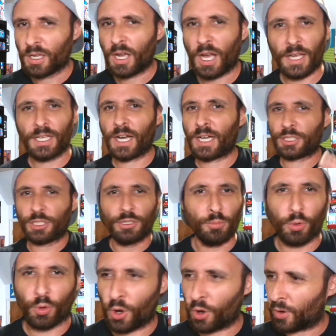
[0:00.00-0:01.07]
I got you,
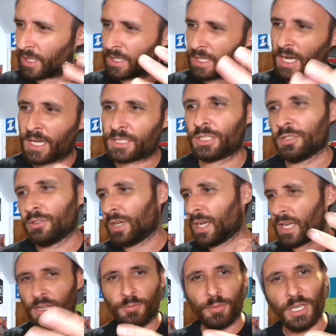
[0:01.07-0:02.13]
bro, I got you.
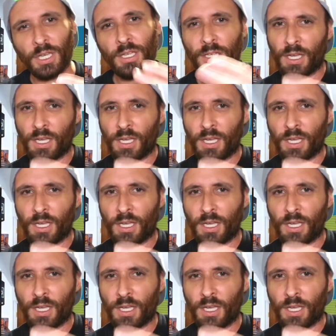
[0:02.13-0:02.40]
Hey, man,